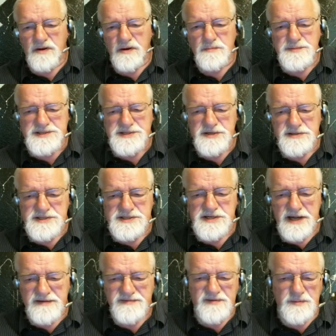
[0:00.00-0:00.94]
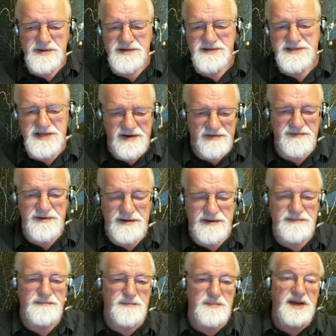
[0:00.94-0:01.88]
open source software is different.
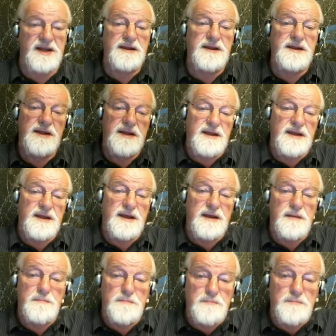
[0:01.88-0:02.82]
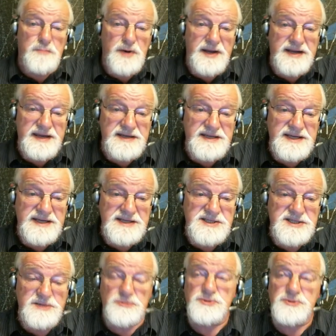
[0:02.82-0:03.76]
But but in these
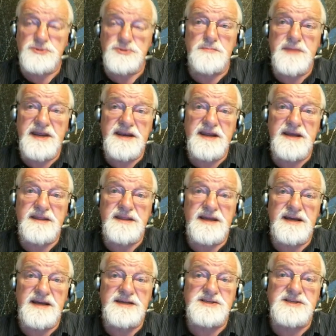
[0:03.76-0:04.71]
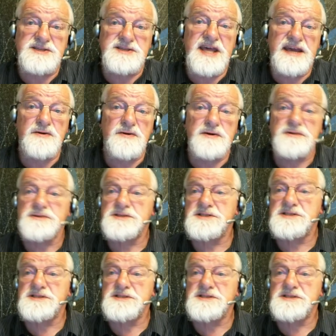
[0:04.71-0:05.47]
social media things, they are